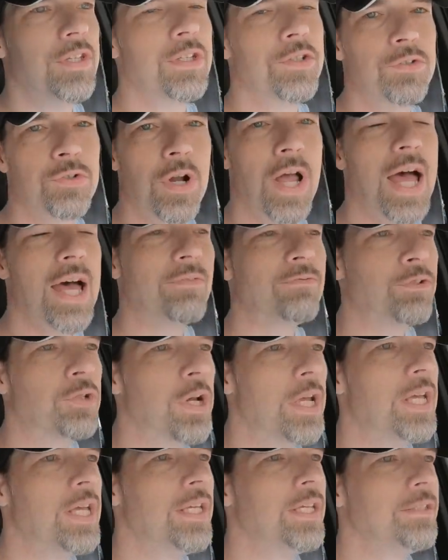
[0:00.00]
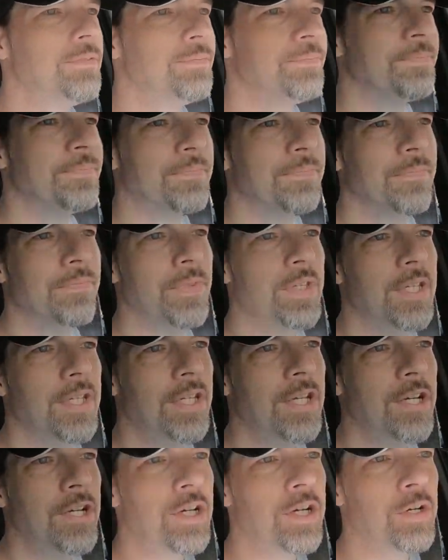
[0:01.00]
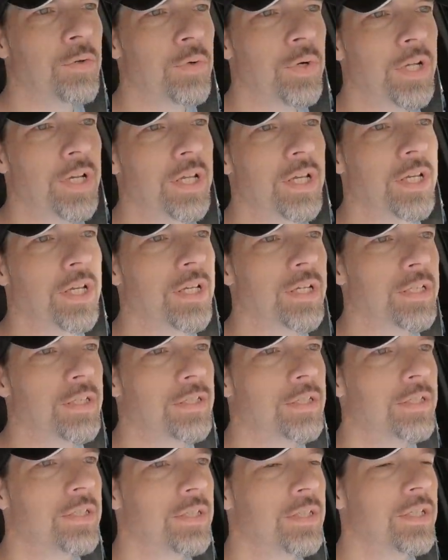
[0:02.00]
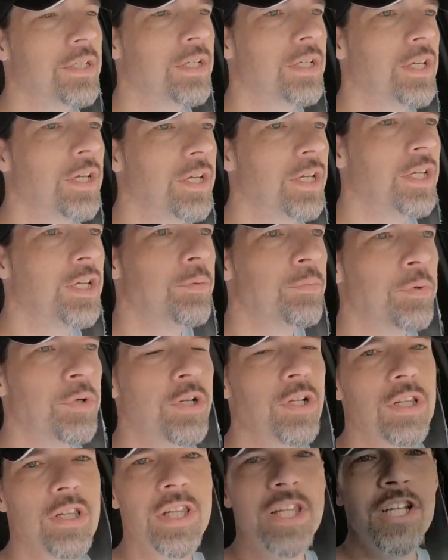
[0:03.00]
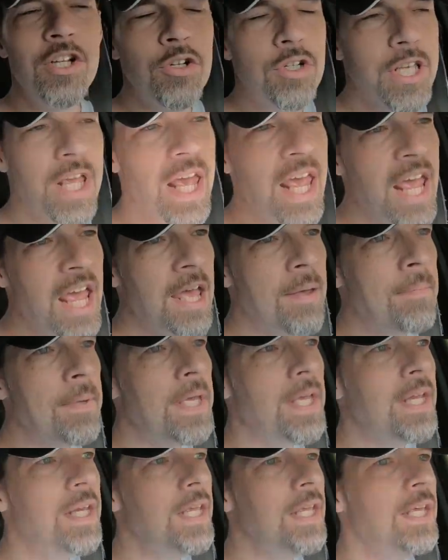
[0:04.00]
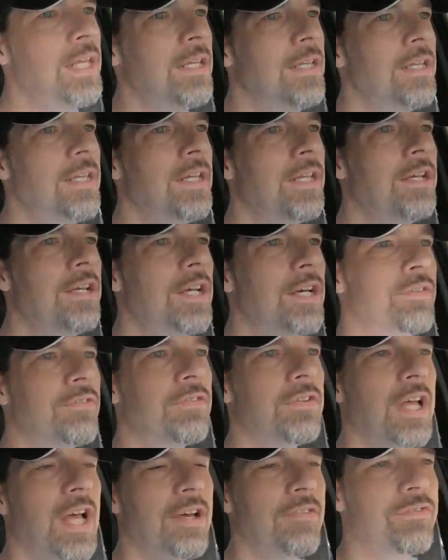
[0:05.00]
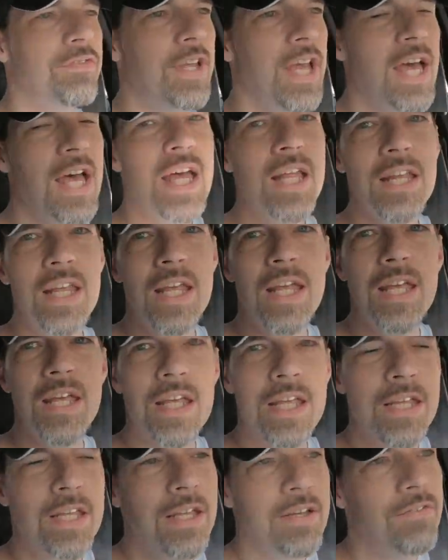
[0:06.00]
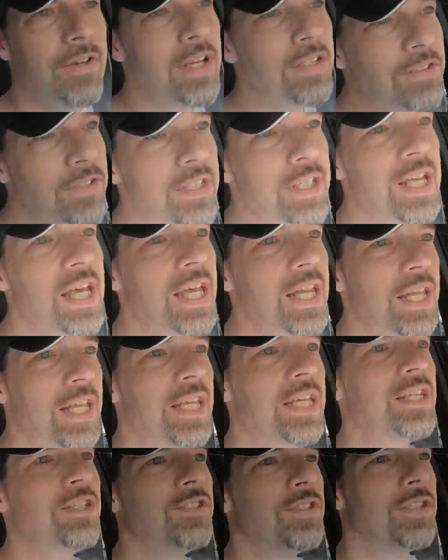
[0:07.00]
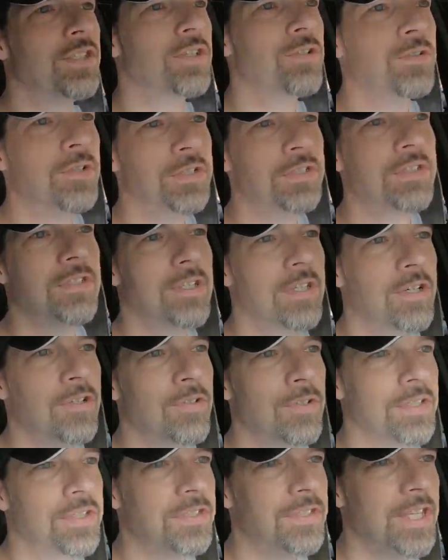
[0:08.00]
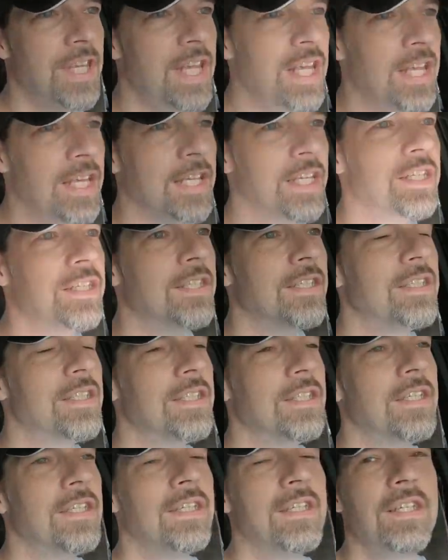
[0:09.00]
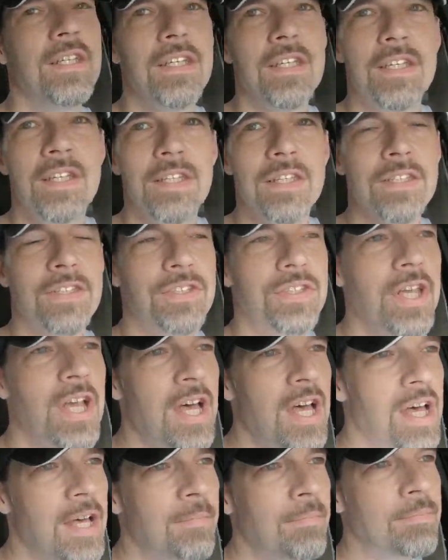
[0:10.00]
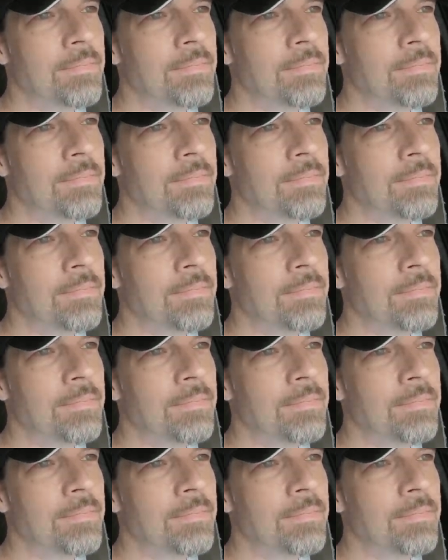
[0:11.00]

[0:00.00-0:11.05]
drivetrain. You know, I want to put a little cam in it. You know, I've actually got an engine on a stand in the shop,